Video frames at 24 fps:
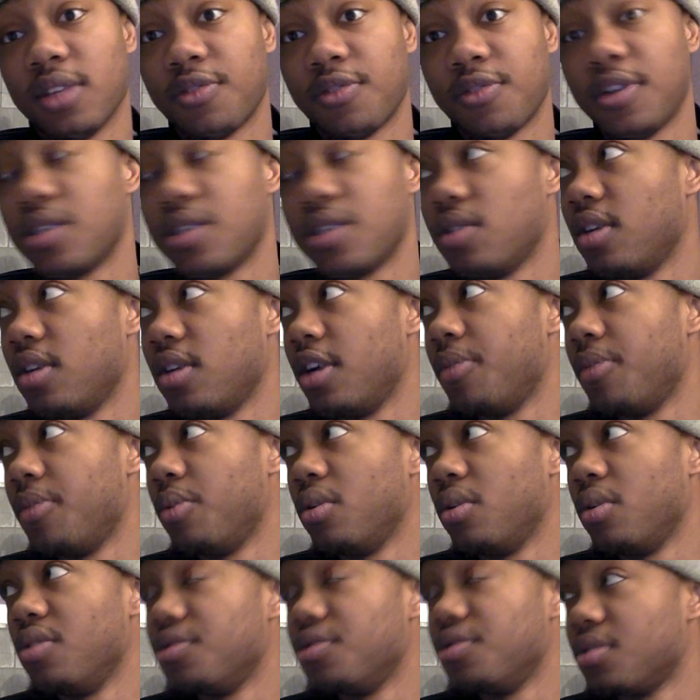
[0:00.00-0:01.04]
the Fresno
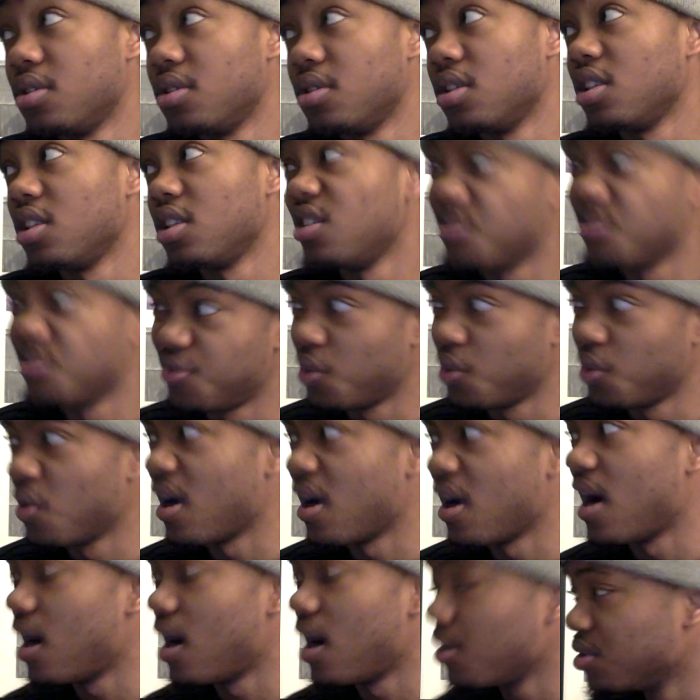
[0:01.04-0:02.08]
airport for a good
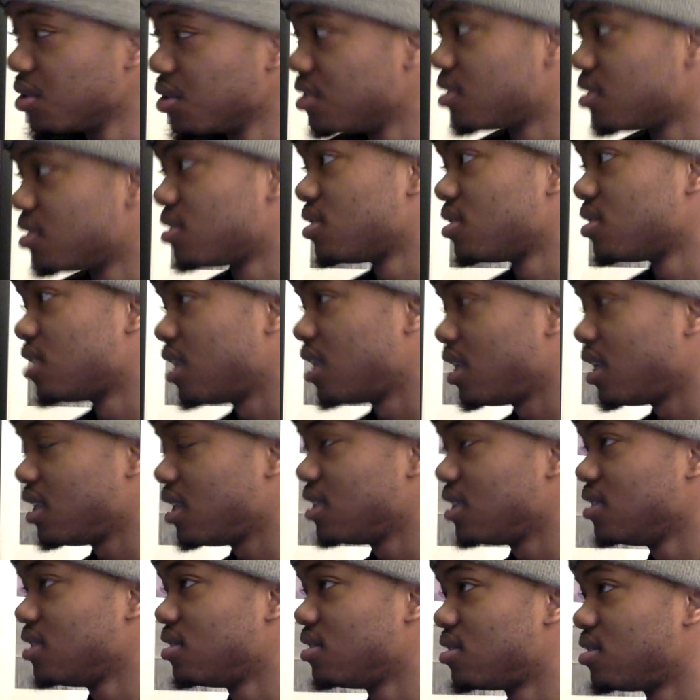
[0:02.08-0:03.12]
4 hours today,
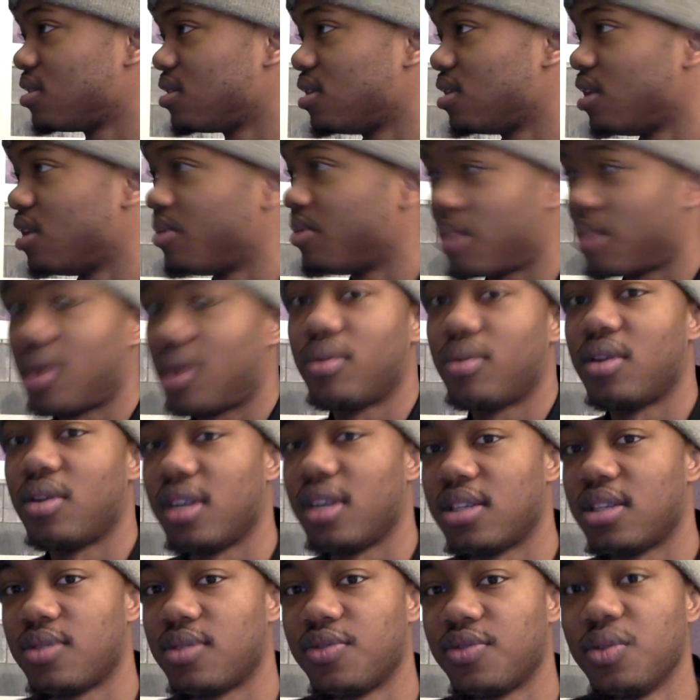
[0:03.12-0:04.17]
so I'm probably going
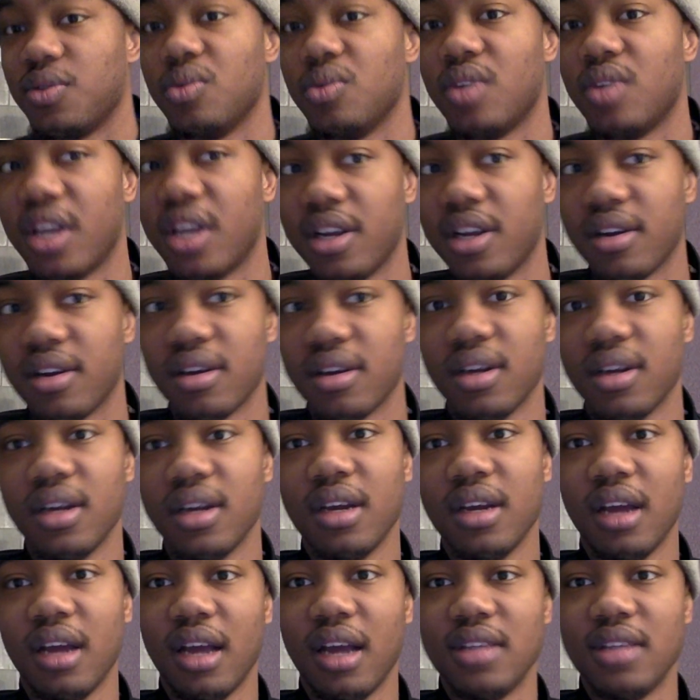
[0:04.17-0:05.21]
to get some food there
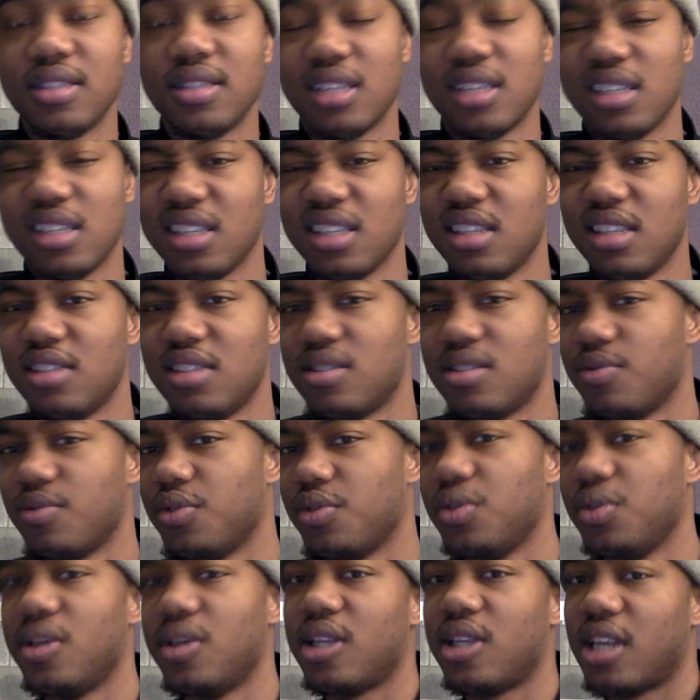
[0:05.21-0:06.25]
instead of getting some
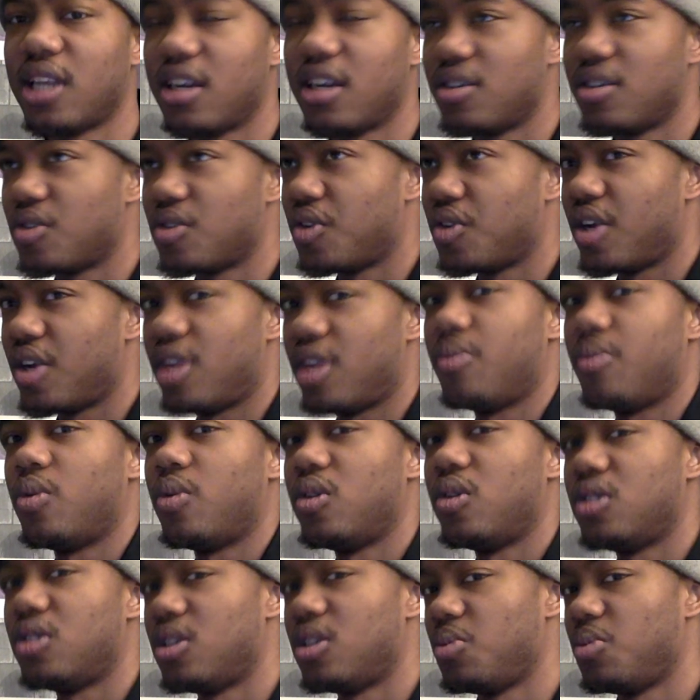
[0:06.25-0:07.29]
food at the Arizona
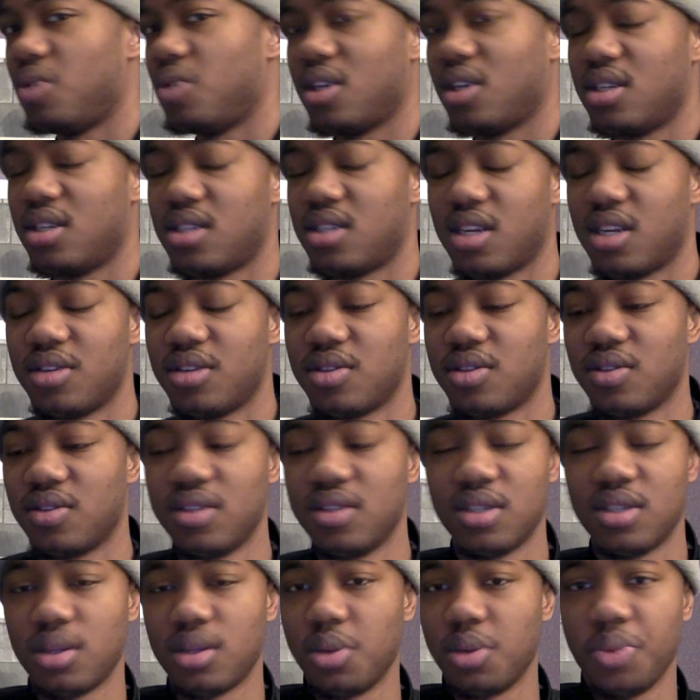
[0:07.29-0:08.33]
airport, just because
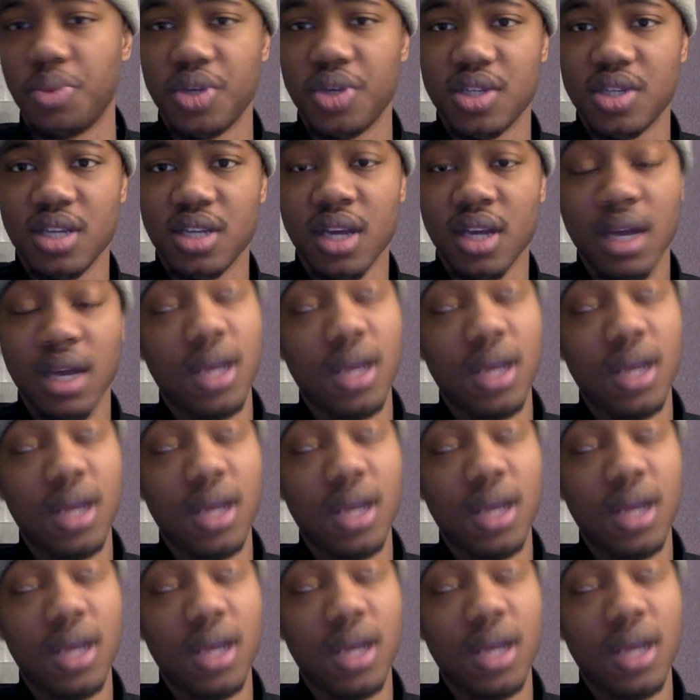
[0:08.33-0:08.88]
Arizona is so busy,